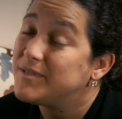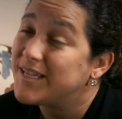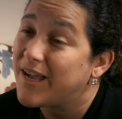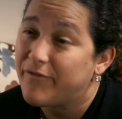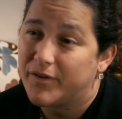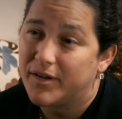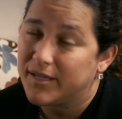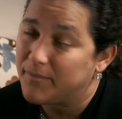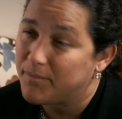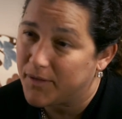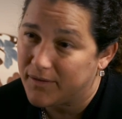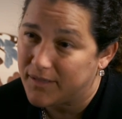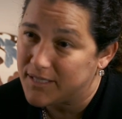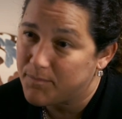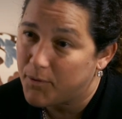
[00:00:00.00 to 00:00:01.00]
definitely
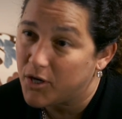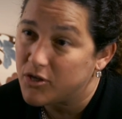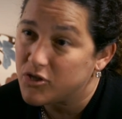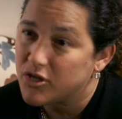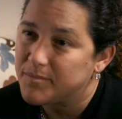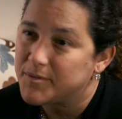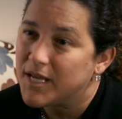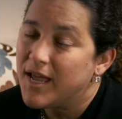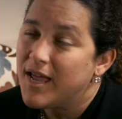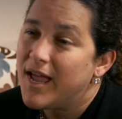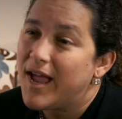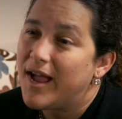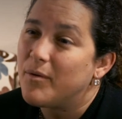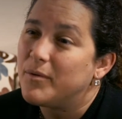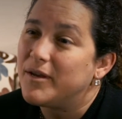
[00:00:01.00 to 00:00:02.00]
build these partnerships
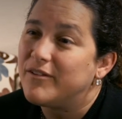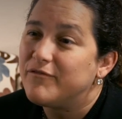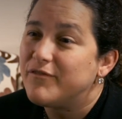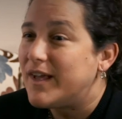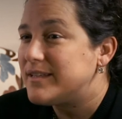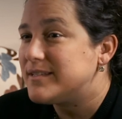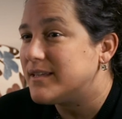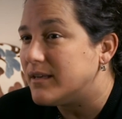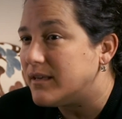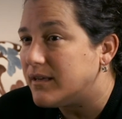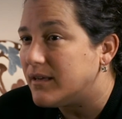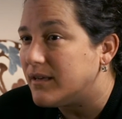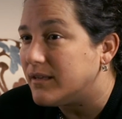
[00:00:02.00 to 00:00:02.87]
and we invest in,